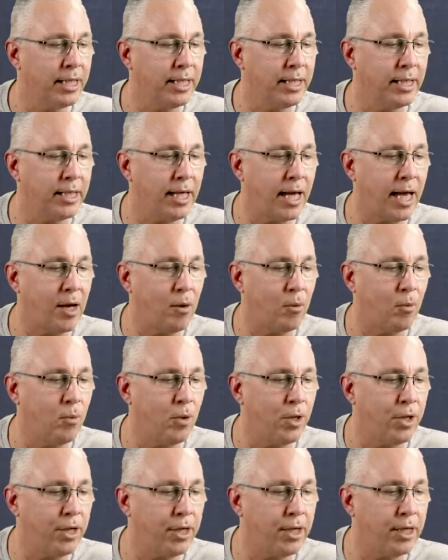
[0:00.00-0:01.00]
to get our
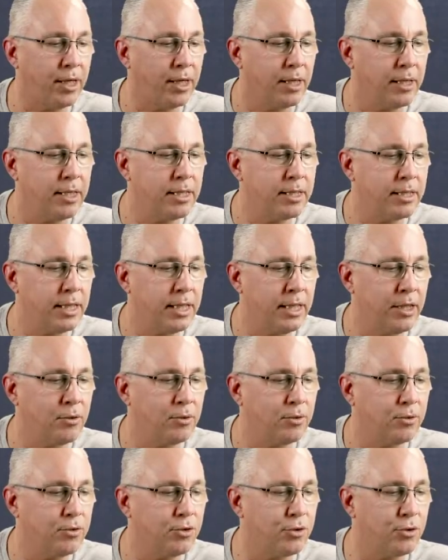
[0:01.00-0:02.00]
work is
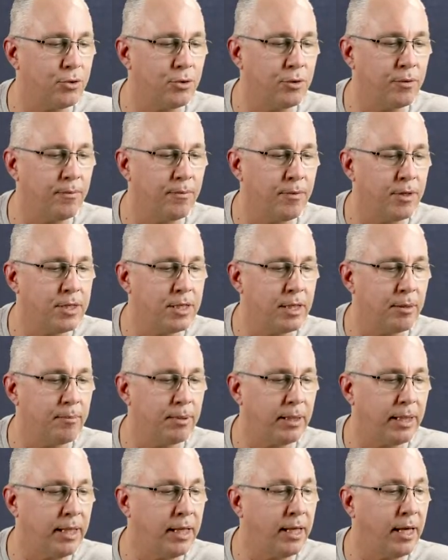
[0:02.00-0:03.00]
equal to
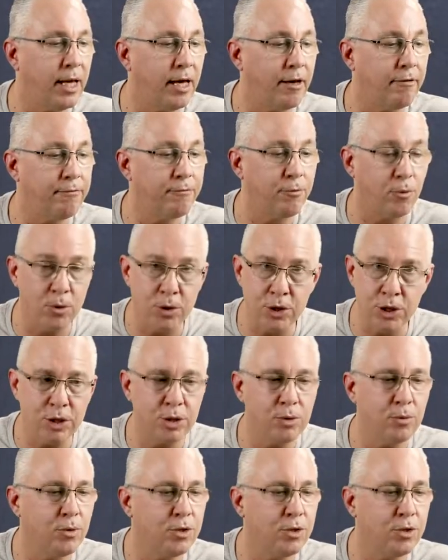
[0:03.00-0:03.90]
simply our force,